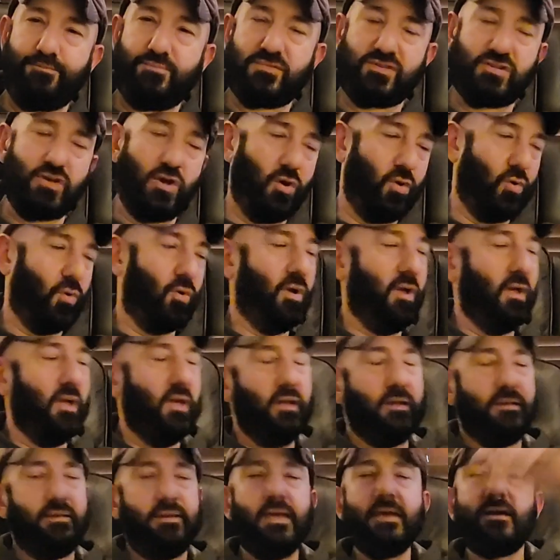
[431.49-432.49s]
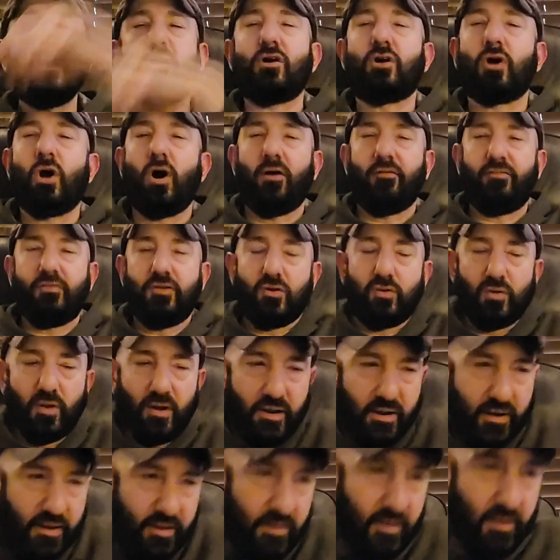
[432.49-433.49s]
So Nikka coffee
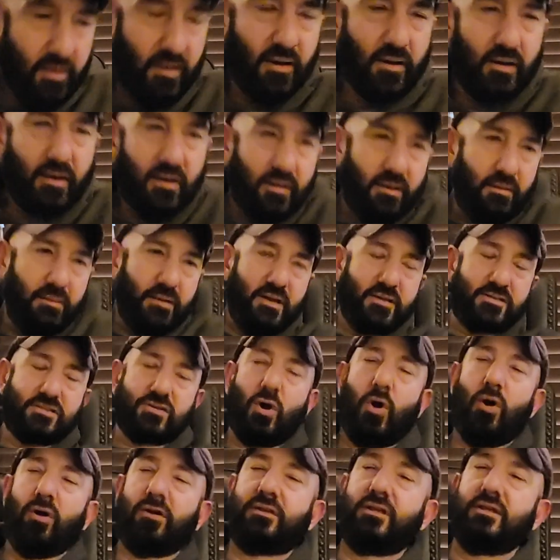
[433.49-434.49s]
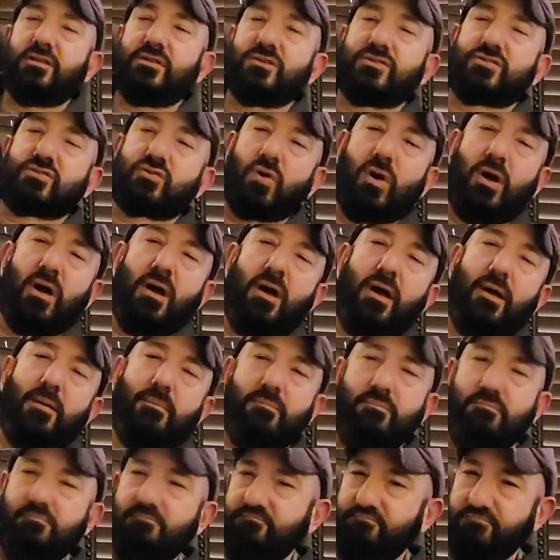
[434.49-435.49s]
grain, it's hard to
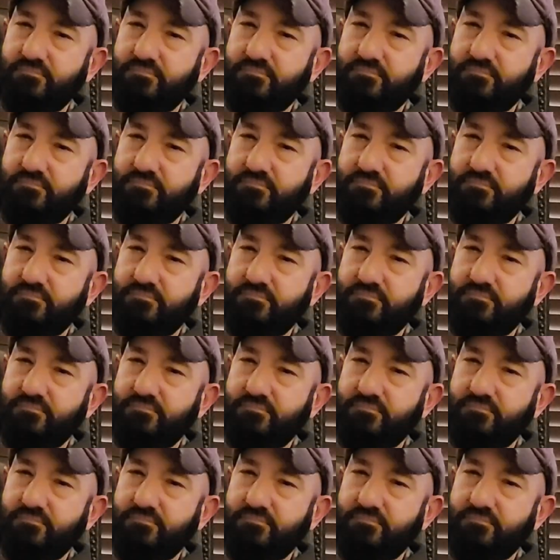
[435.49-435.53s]
describe,